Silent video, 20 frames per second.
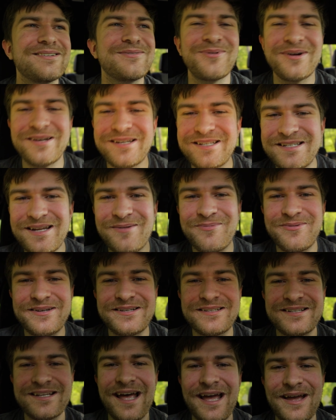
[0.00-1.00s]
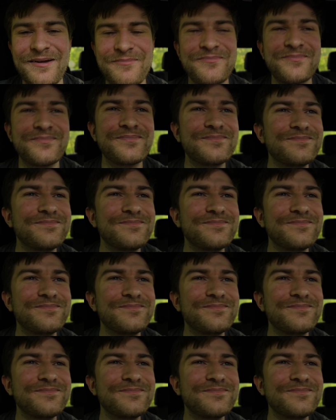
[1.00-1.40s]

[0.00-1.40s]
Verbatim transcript: One step at a time.